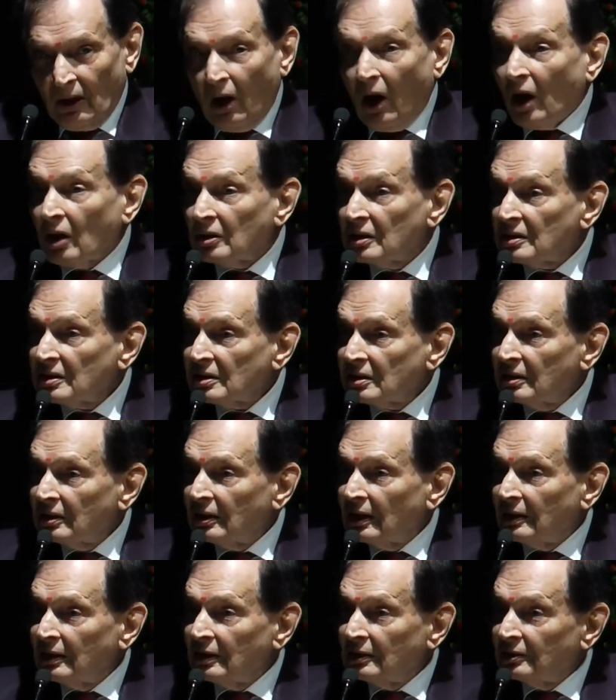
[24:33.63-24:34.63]

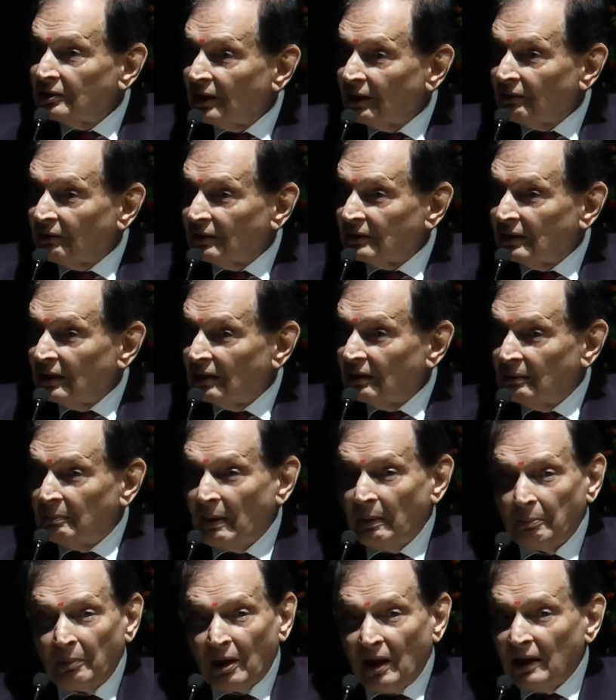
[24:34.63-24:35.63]
Honesty and integrity.
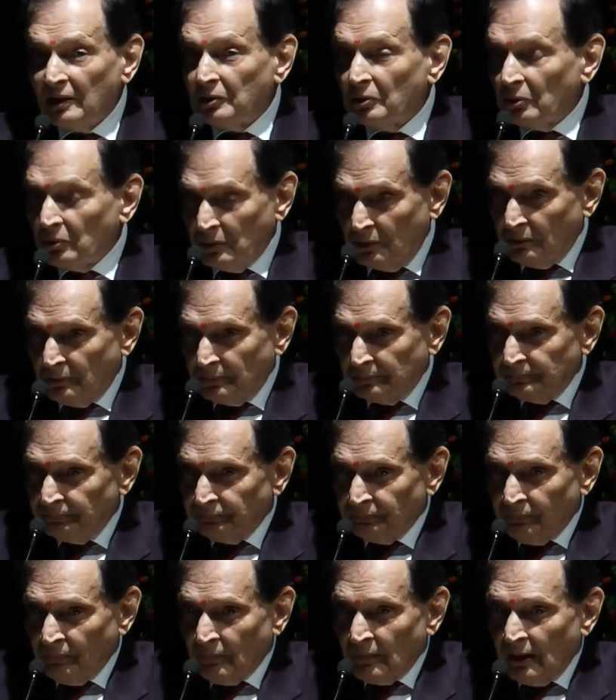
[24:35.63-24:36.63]
Remember I told
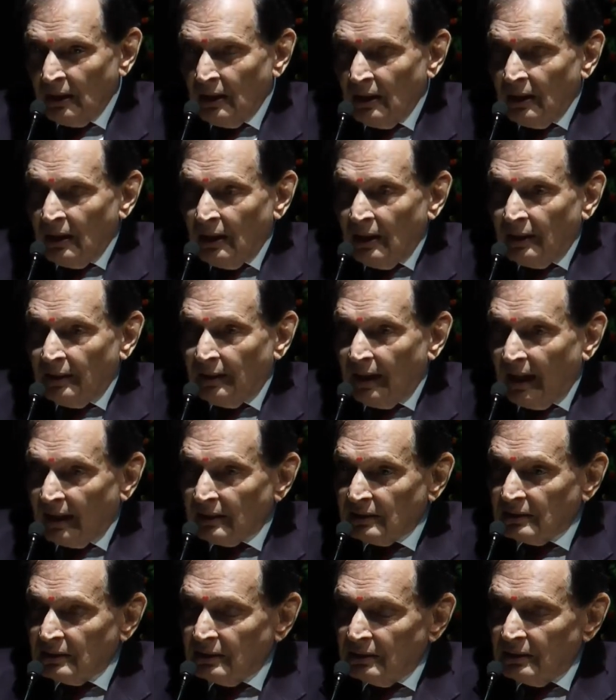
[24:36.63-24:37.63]
you
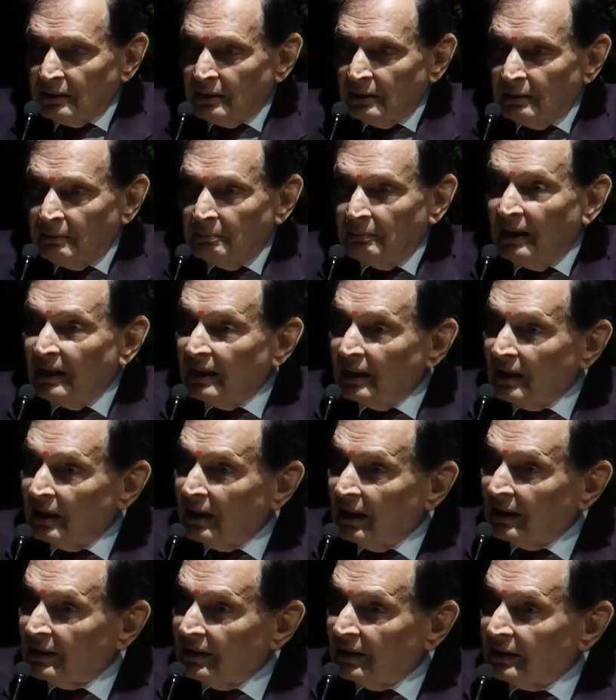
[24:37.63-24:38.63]
that
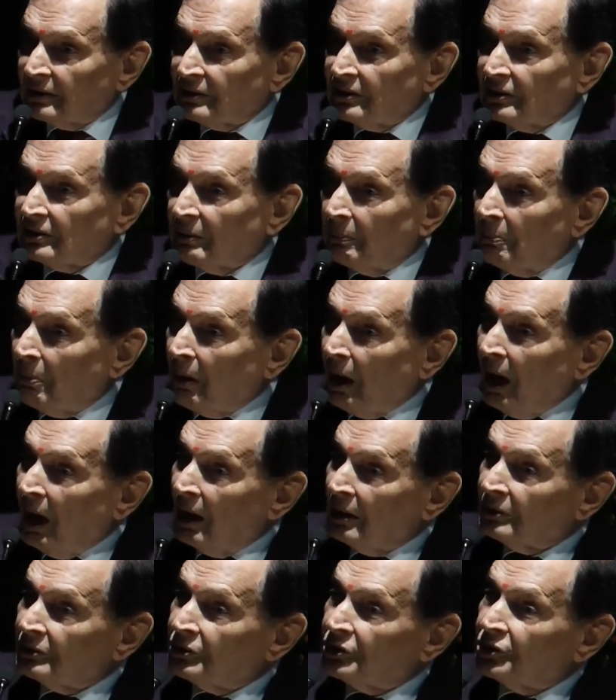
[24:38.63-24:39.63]
medical ethics is a
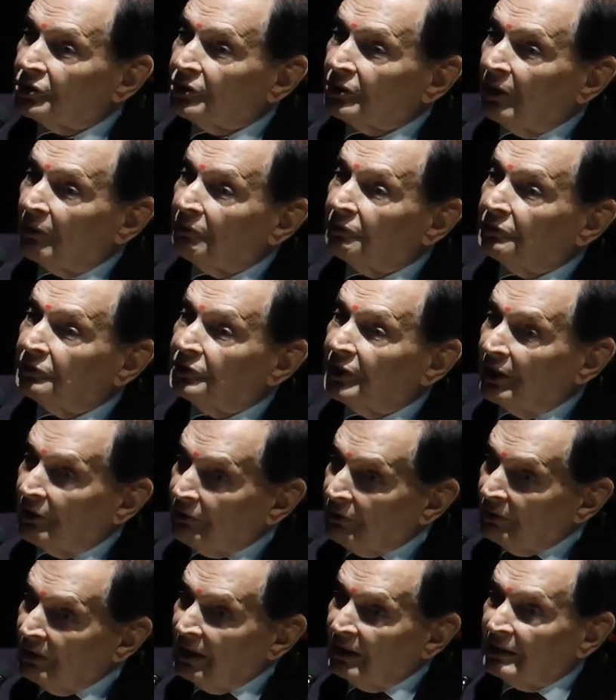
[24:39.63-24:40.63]
branch of
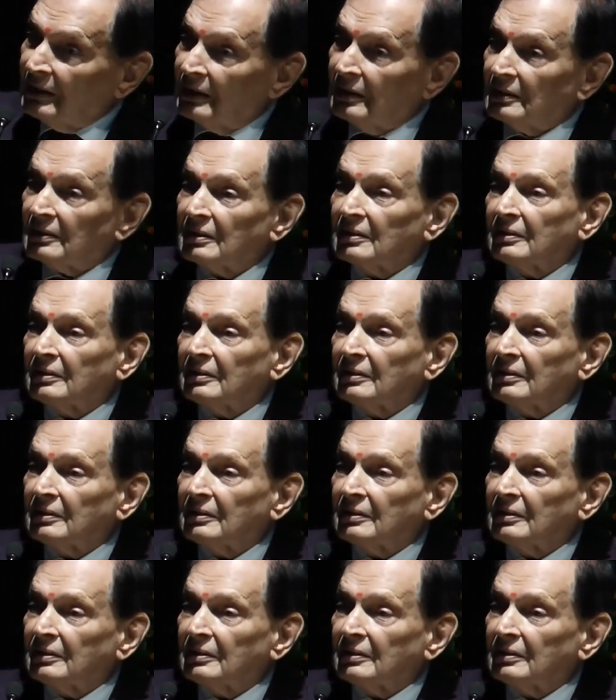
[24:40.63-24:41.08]
general ethics.